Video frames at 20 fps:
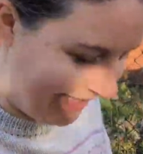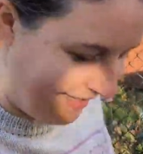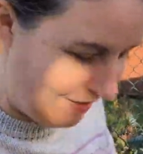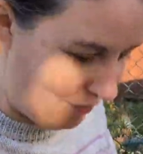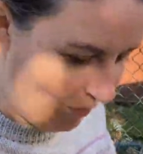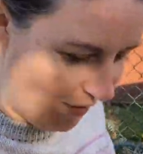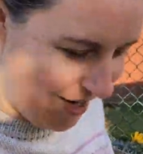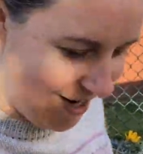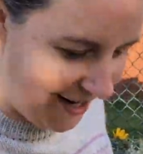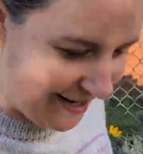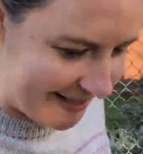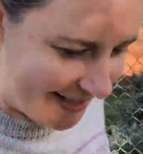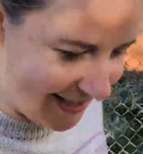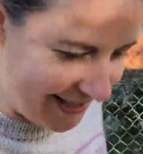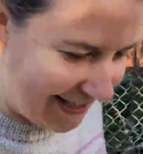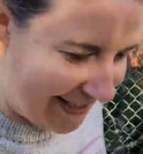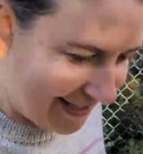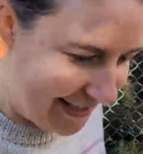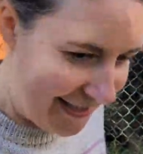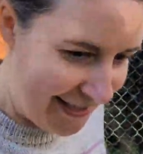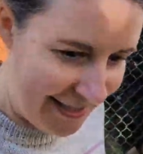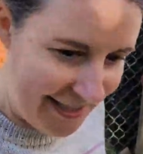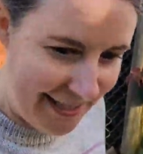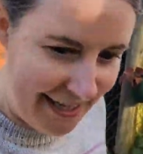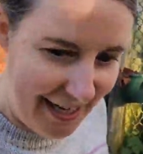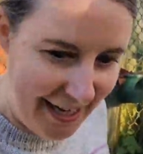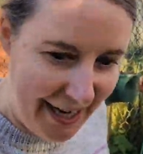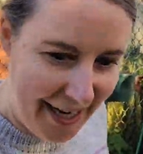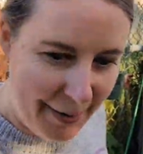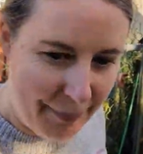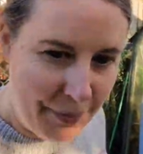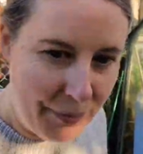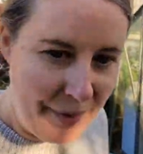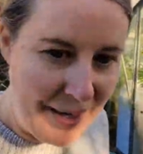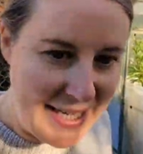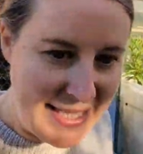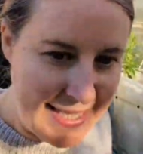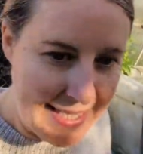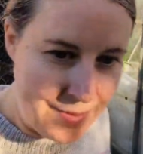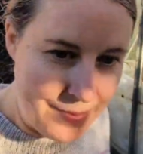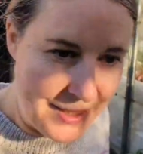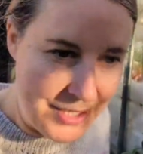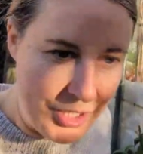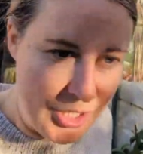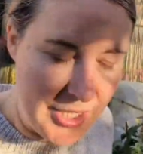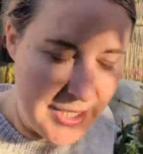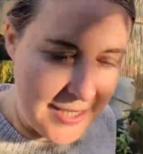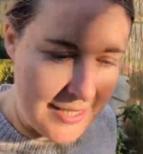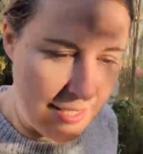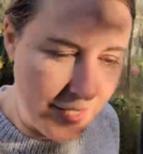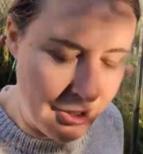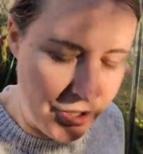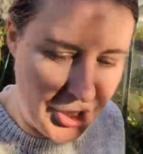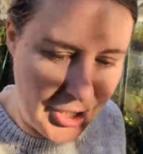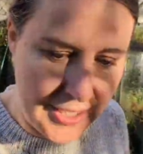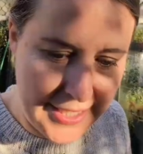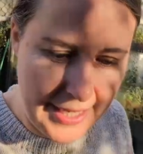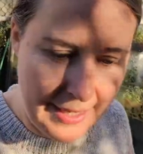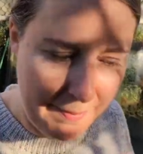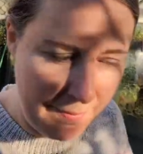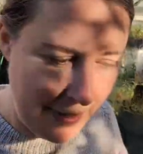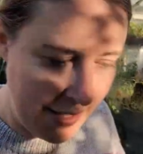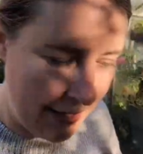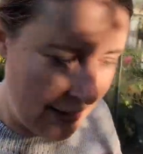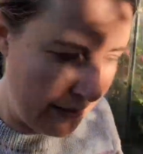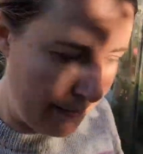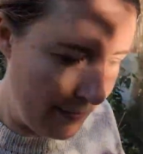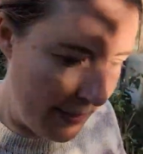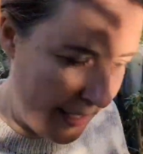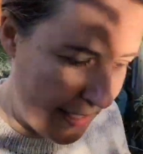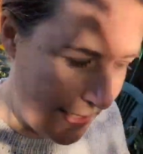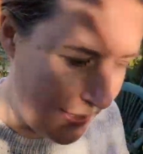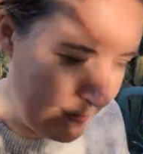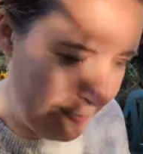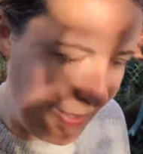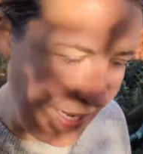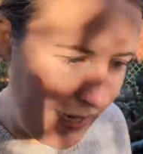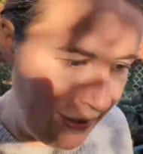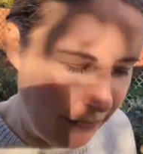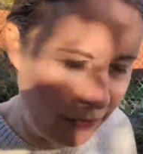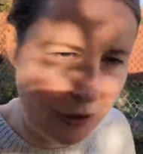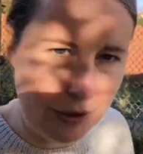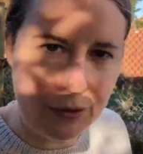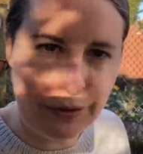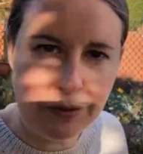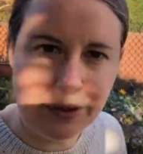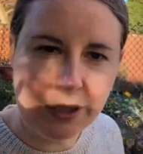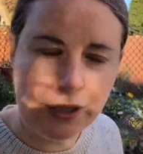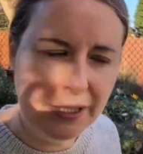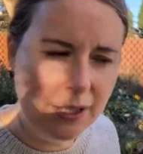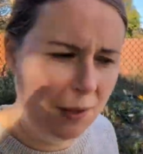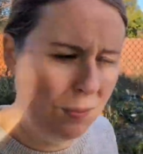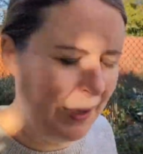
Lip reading: It worked. But what I did because she sent me them as bare root,